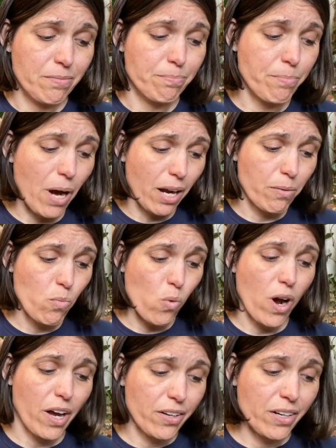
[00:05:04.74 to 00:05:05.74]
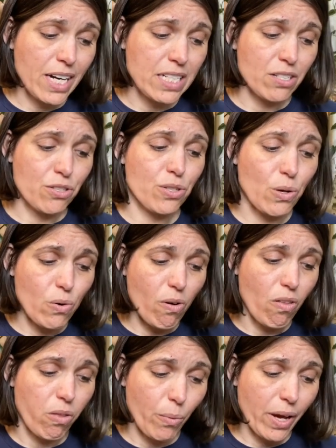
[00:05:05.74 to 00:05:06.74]
bottom water and soak all
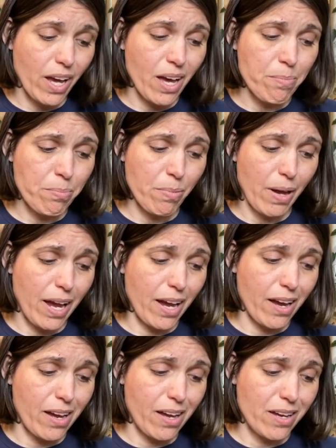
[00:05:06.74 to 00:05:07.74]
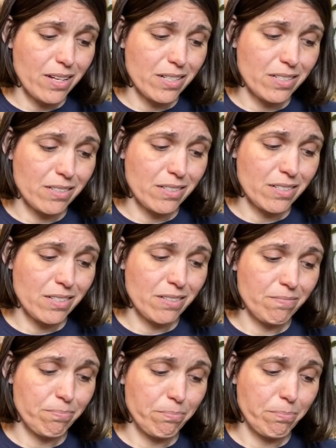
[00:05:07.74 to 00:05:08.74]
the way up and
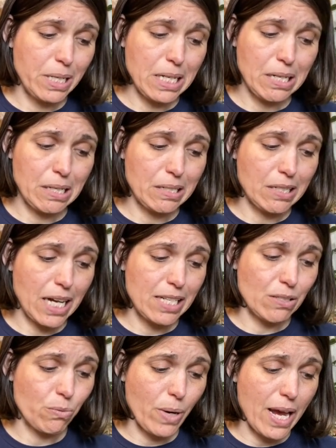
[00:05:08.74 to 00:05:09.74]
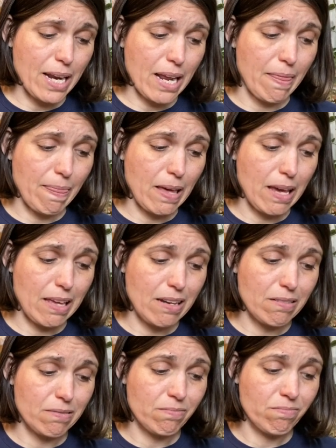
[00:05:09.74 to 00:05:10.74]
be nice and wet, and then
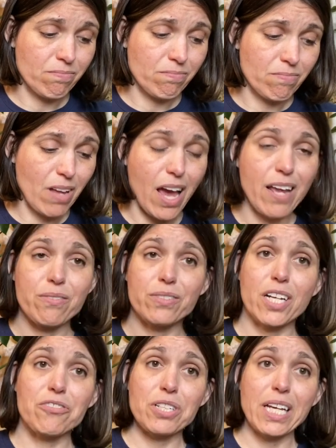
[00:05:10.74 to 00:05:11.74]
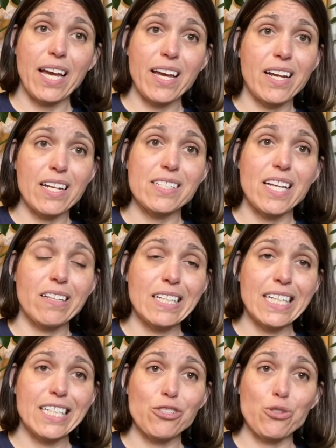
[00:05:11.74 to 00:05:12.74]
I don't touch it again until
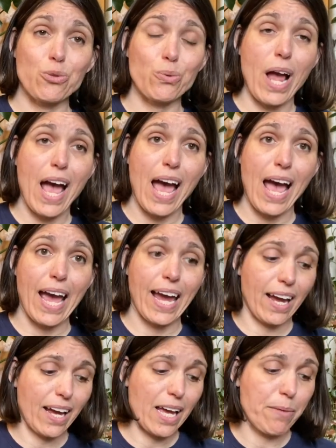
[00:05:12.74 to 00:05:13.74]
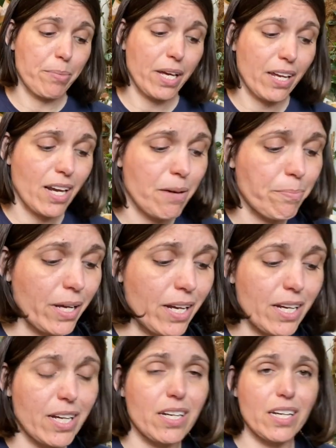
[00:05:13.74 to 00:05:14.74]
it is dry. I pick it up and
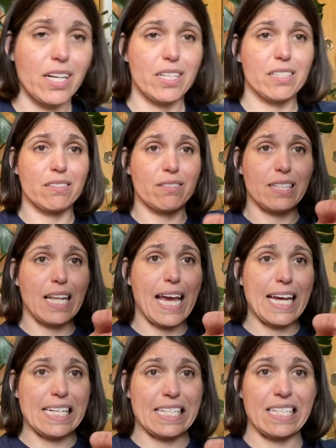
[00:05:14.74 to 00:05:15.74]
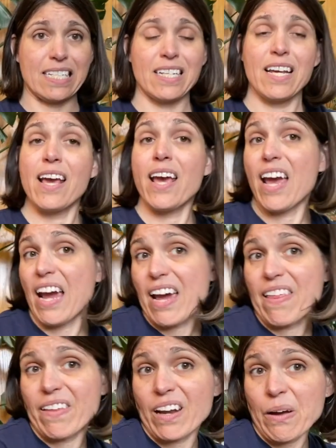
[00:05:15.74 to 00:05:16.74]
it is light,
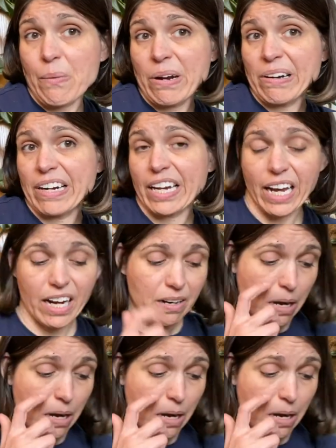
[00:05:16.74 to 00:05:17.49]
and then I water it again.